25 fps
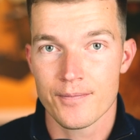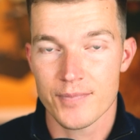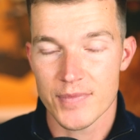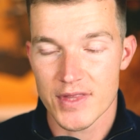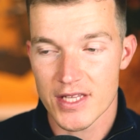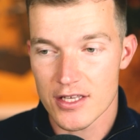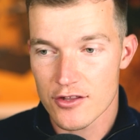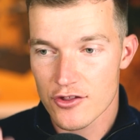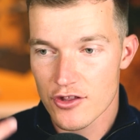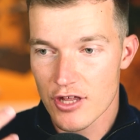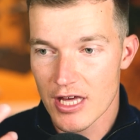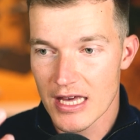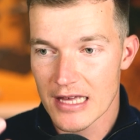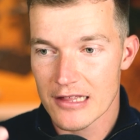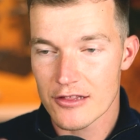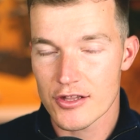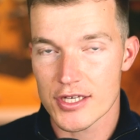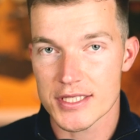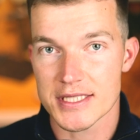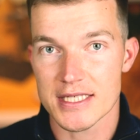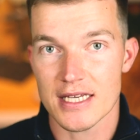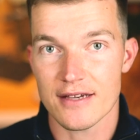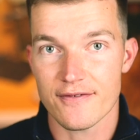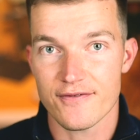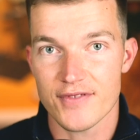the
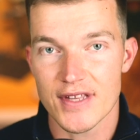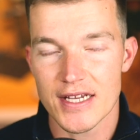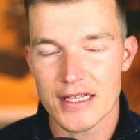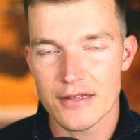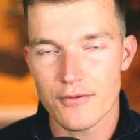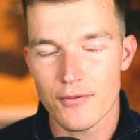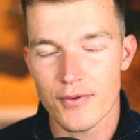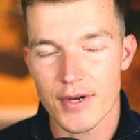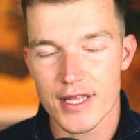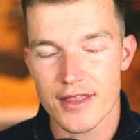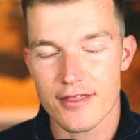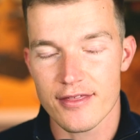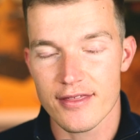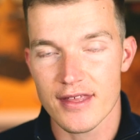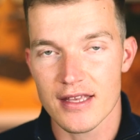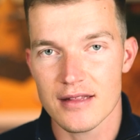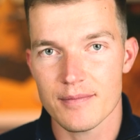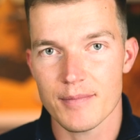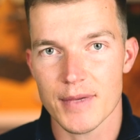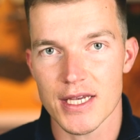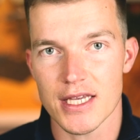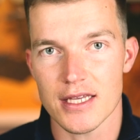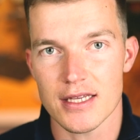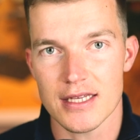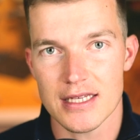changes I've done
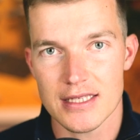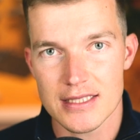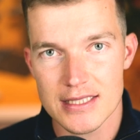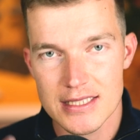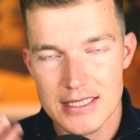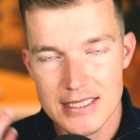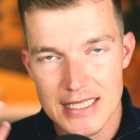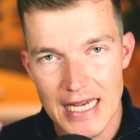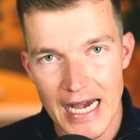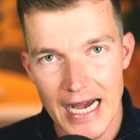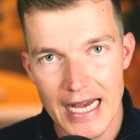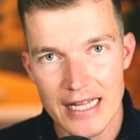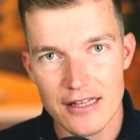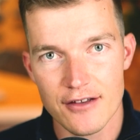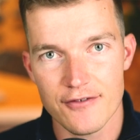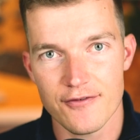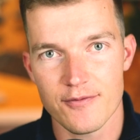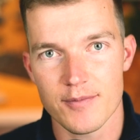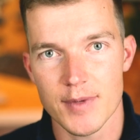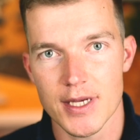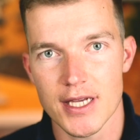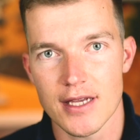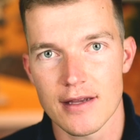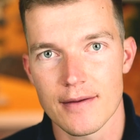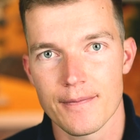within me, inside of
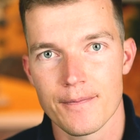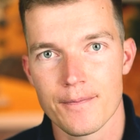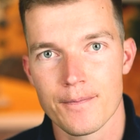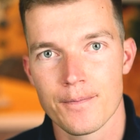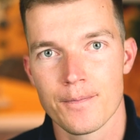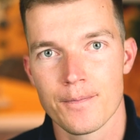me.